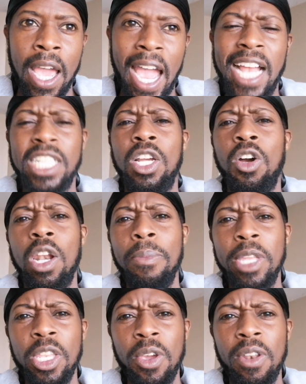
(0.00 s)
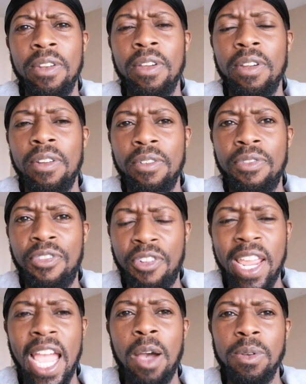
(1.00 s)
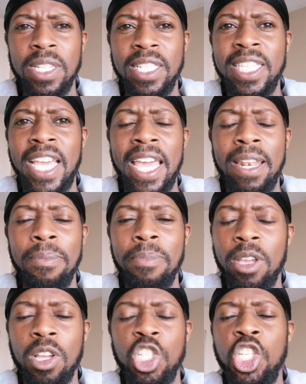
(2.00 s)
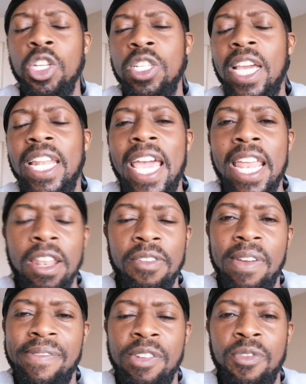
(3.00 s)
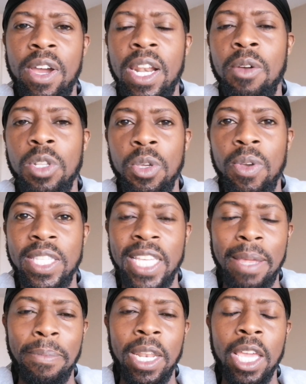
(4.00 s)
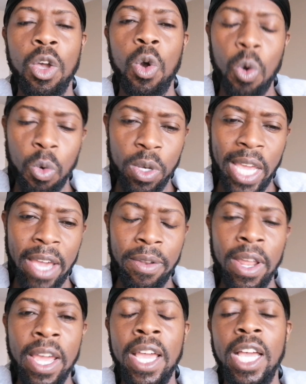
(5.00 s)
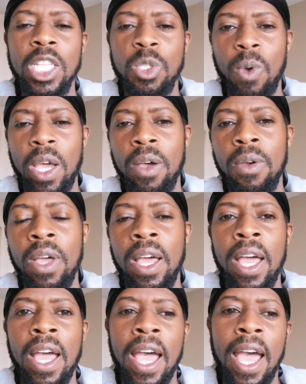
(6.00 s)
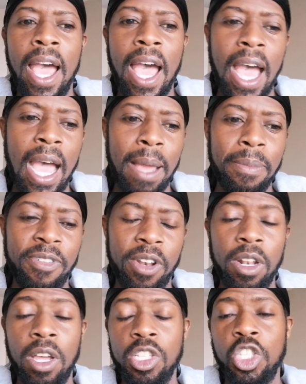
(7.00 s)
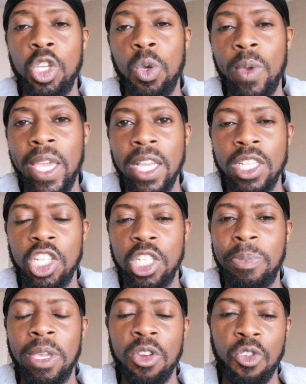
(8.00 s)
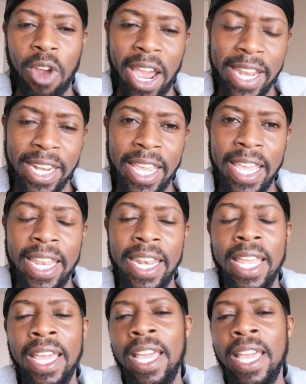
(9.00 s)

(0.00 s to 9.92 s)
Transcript: Actually, I'm going to be doing 3 hours and 10 because usually at the end of every run, I would do a 10-minute cool down as well. For the last 2 weeks, just been grinding.